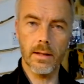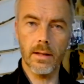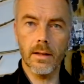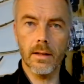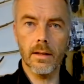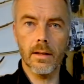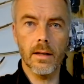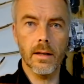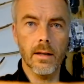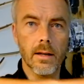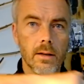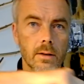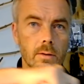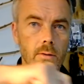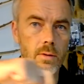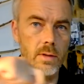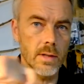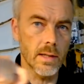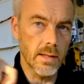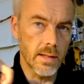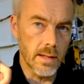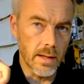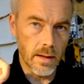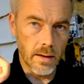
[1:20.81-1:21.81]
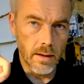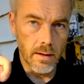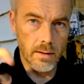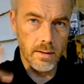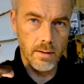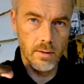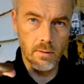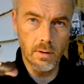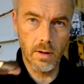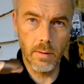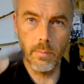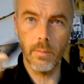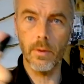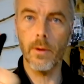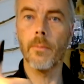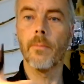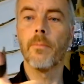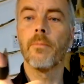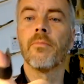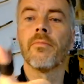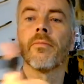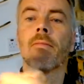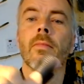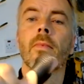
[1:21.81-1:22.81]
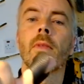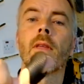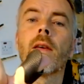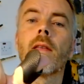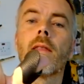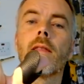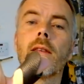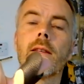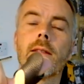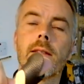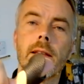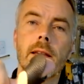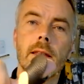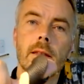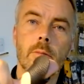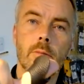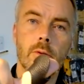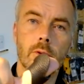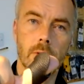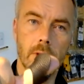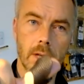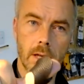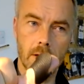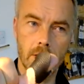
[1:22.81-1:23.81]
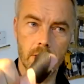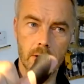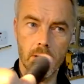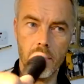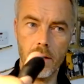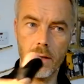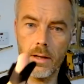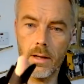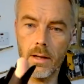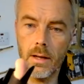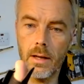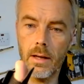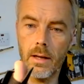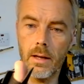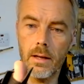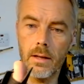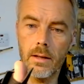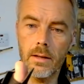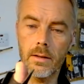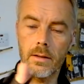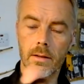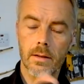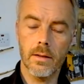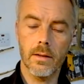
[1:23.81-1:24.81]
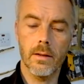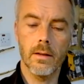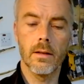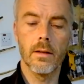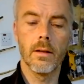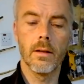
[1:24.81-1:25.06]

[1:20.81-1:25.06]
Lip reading: then they can use this leather strap, this leather protection, and